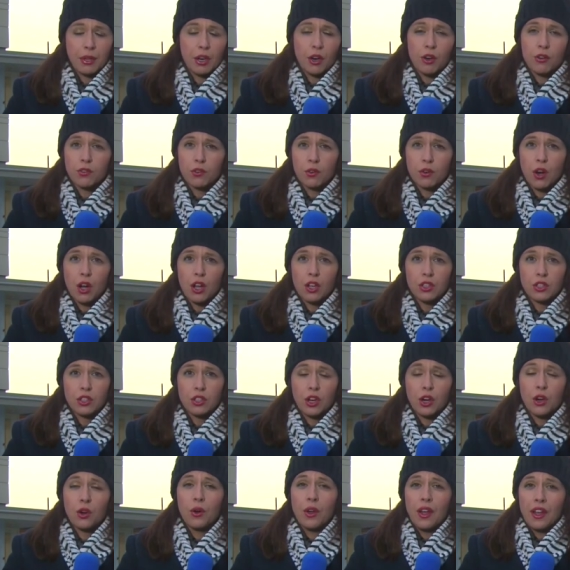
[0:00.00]
But overall, you
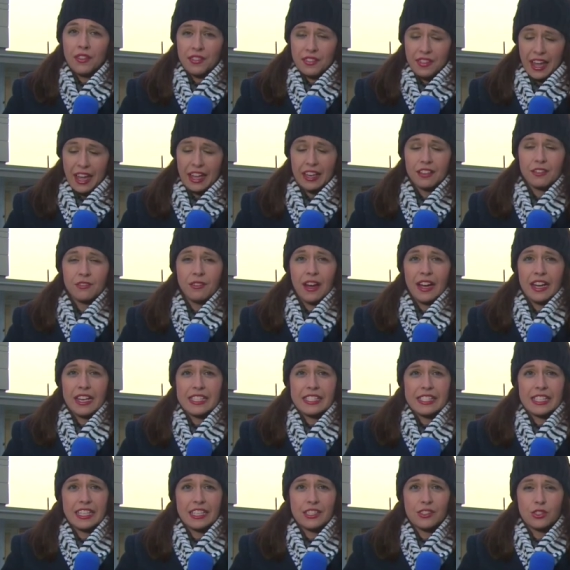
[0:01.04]
know, that
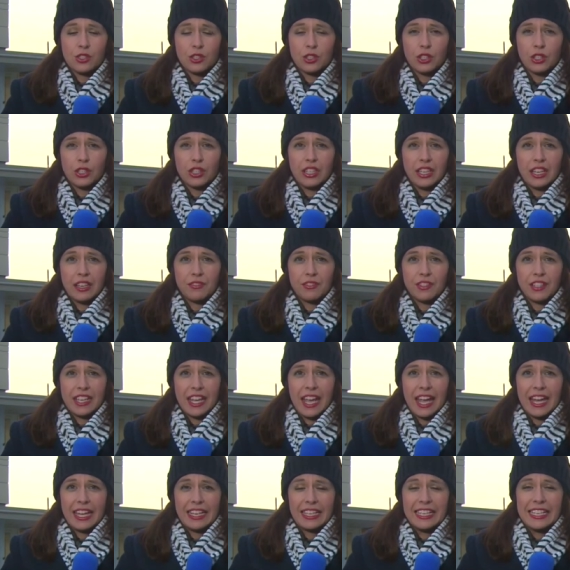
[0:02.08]
advice is good. If you
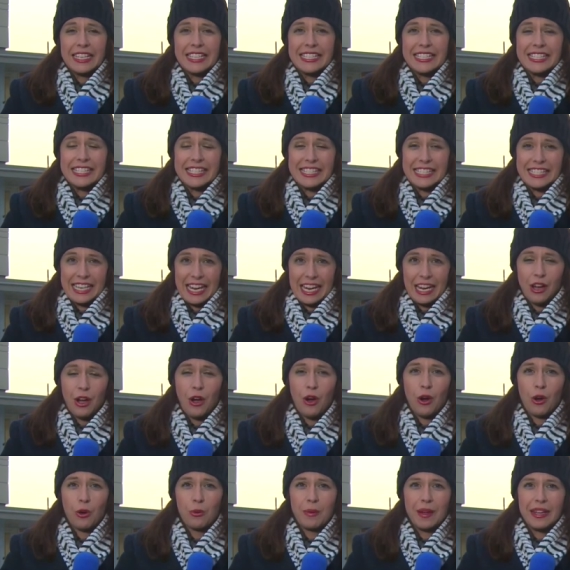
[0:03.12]
can, stay
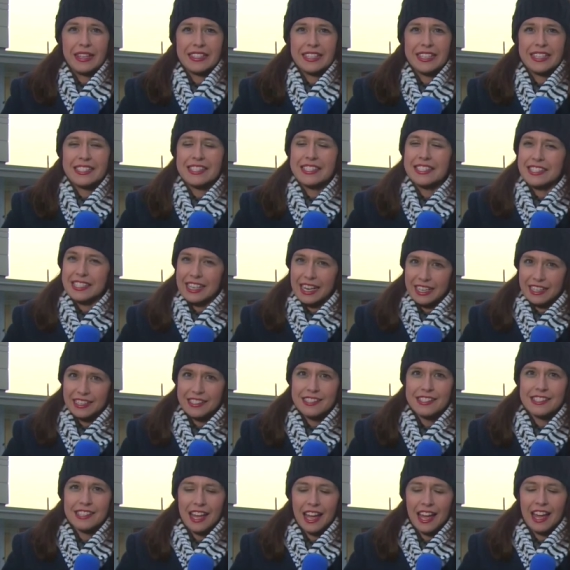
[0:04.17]
home and stay
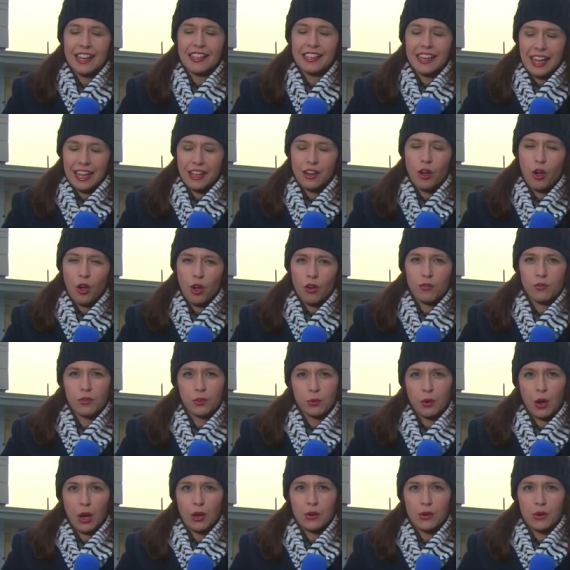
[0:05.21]
inside and off the